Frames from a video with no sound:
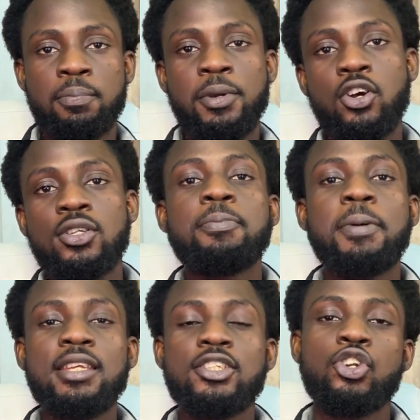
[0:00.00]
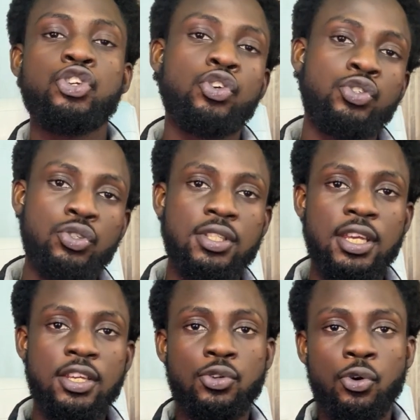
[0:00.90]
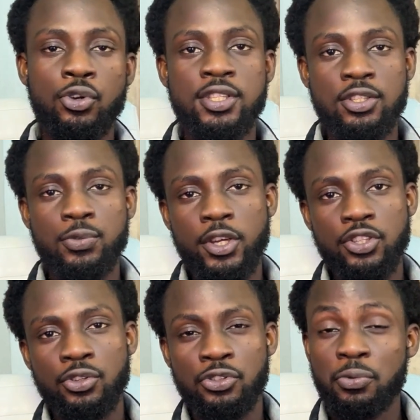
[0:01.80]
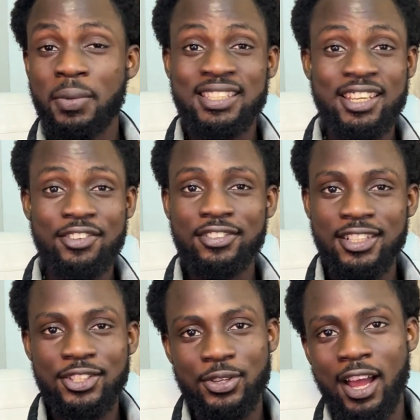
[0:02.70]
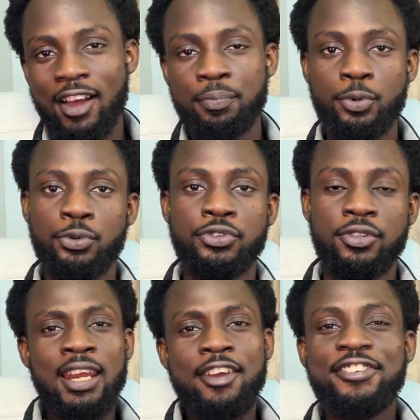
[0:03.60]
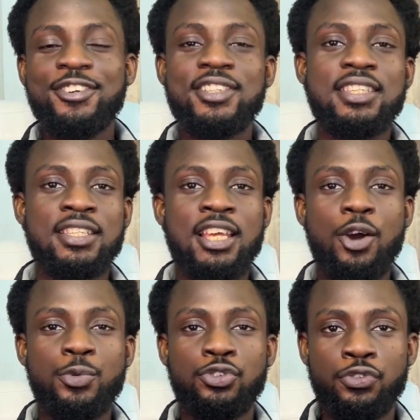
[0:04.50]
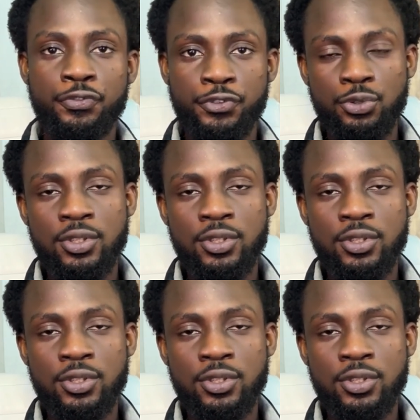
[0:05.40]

Because depending on your use case or situation, you might even need to have both. And I feel this is how we should view